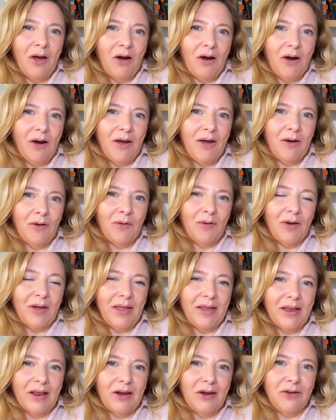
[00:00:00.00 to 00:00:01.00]
I'll
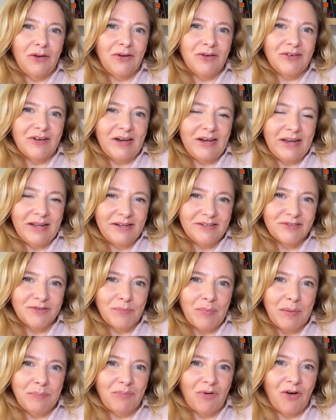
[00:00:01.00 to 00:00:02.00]
include a link
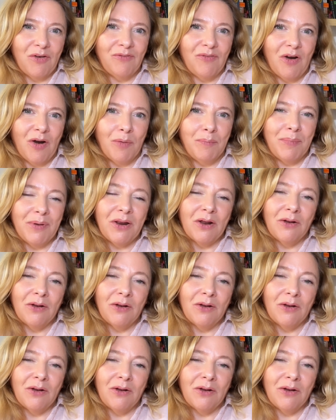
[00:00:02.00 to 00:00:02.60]
to my profile, but